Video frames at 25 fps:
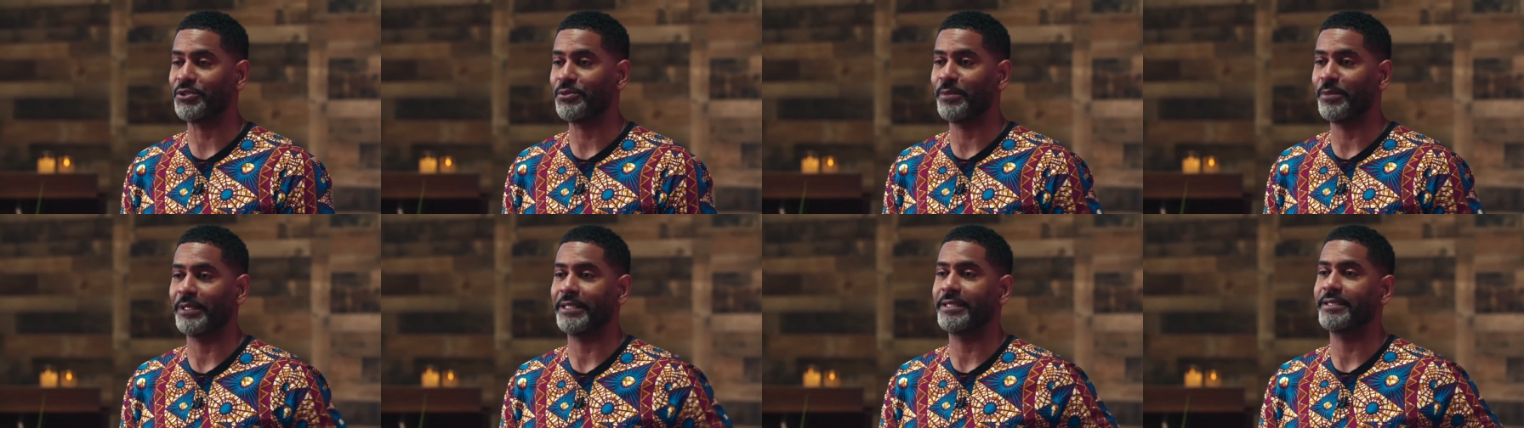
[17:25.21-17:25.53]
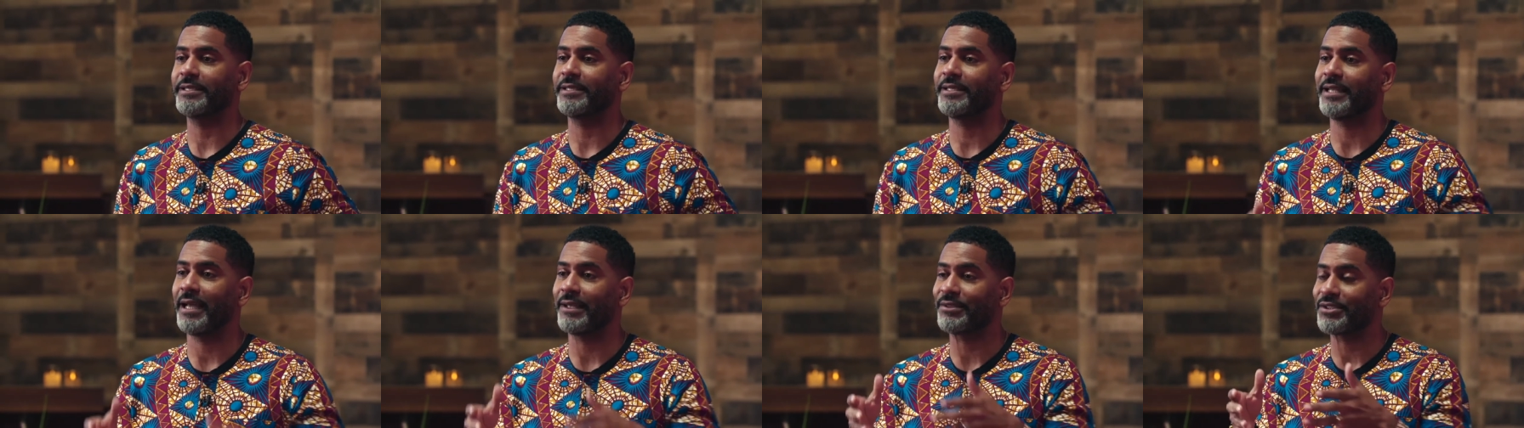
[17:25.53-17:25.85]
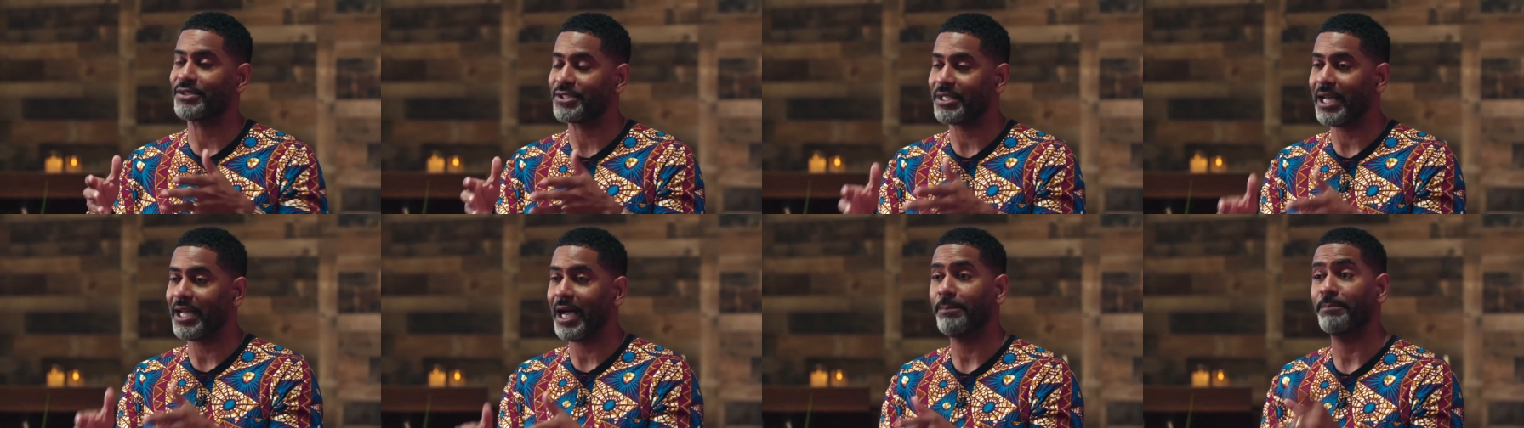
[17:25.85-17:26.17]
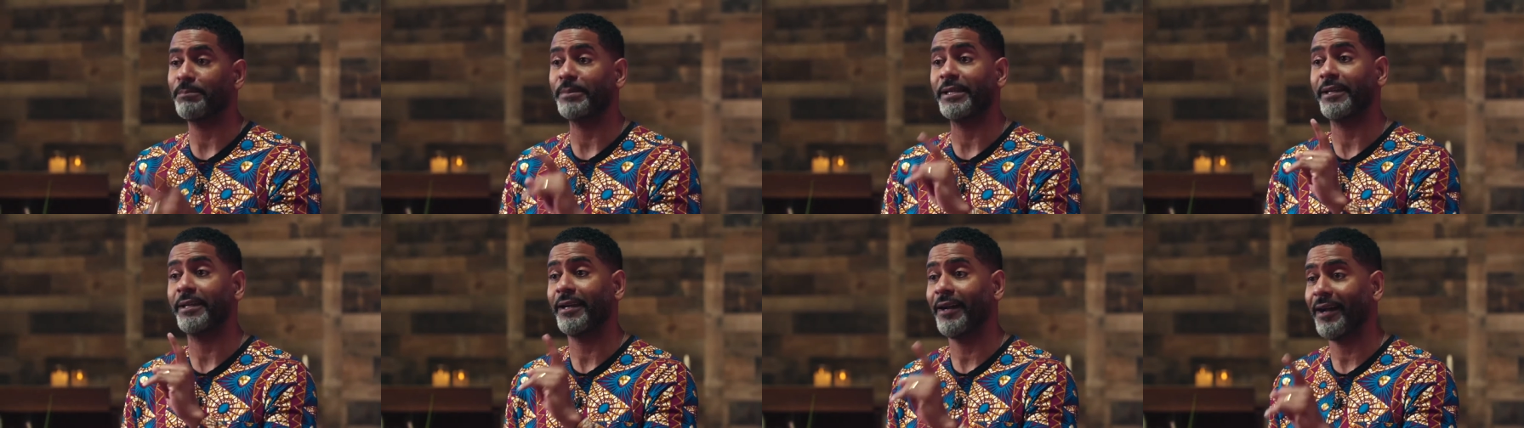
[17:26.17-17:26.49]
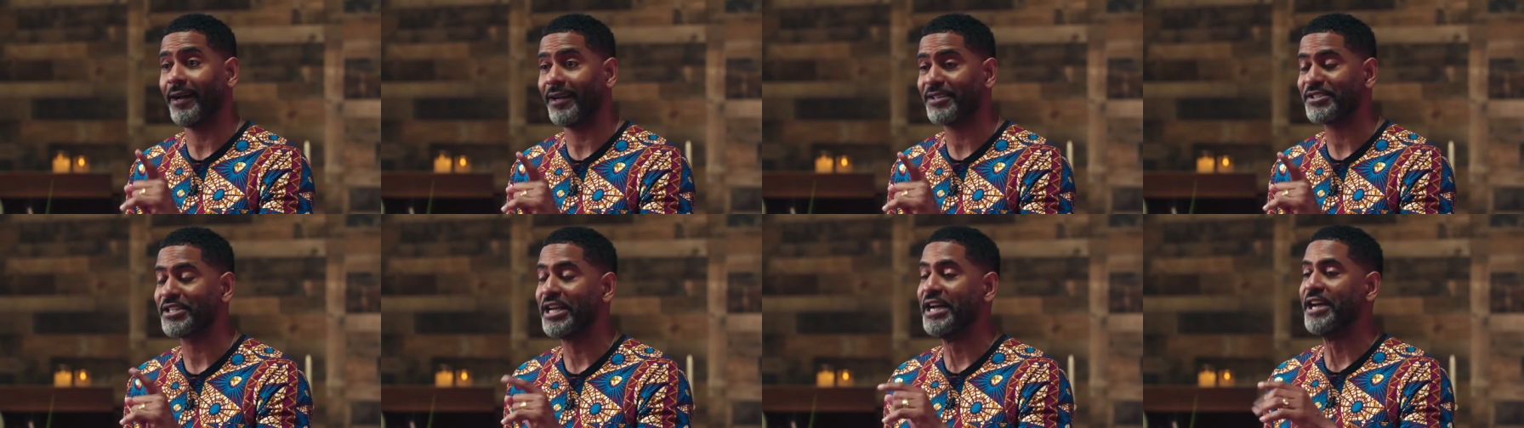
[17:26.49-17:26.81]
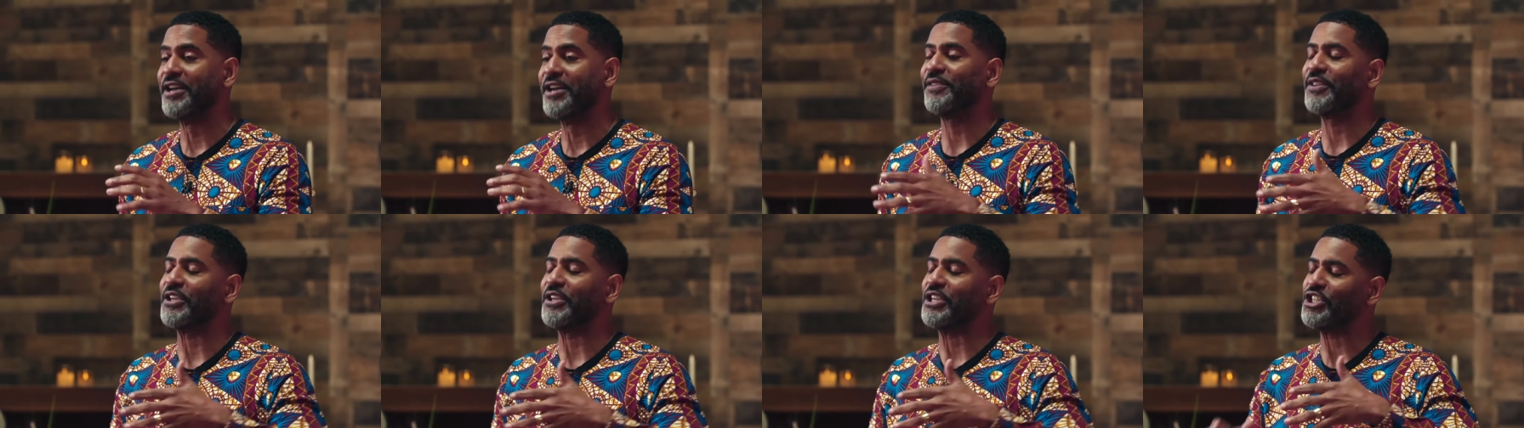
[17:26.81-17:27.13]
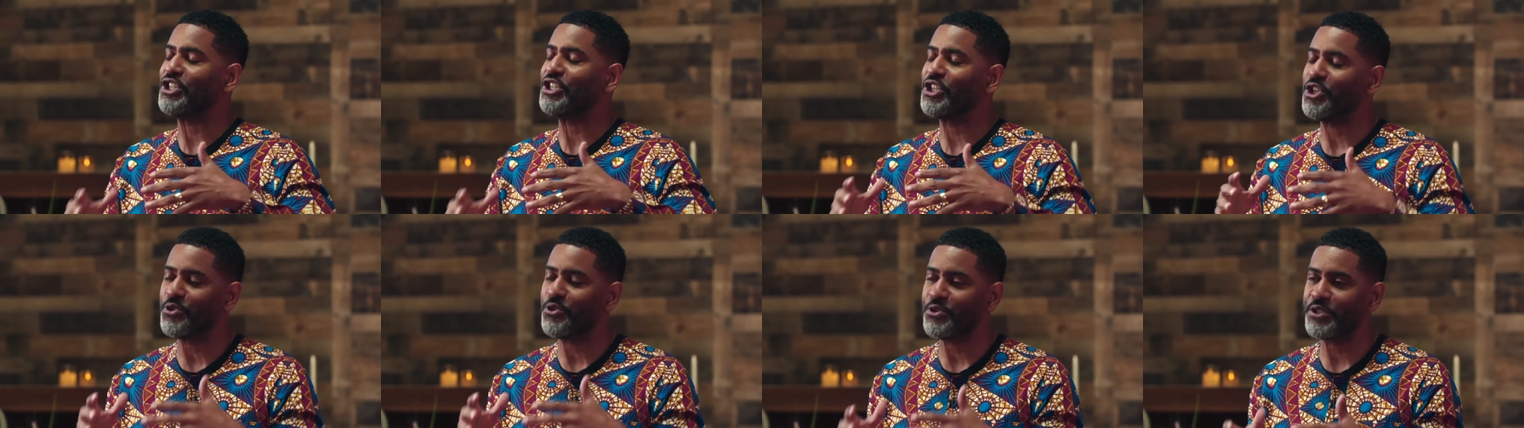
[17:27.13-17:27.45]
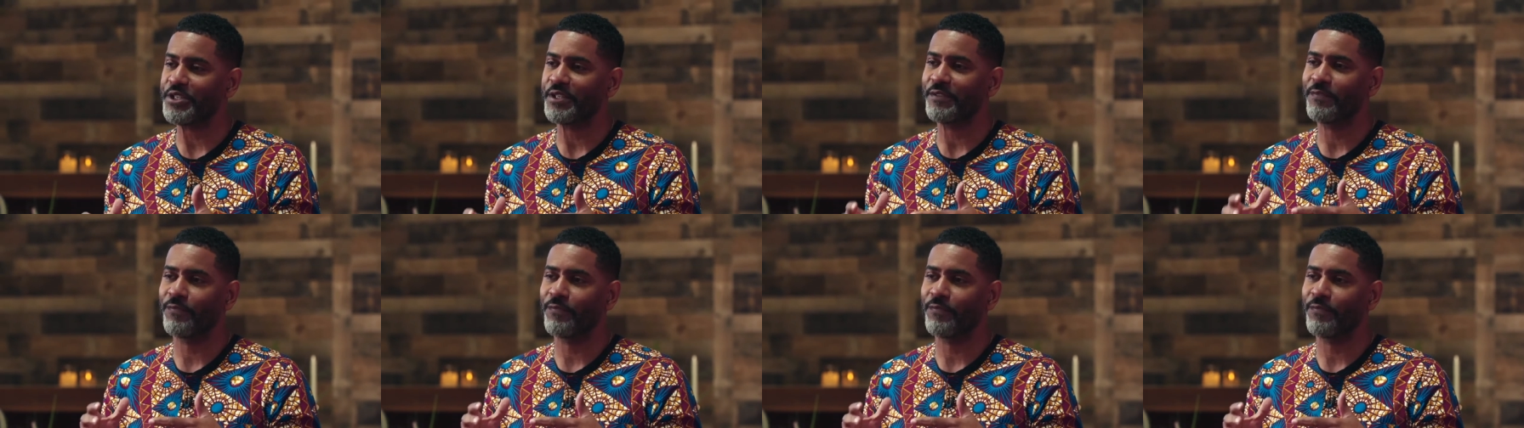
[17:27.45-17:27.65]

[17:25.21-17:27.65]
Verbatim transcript: but it did not stop because the Union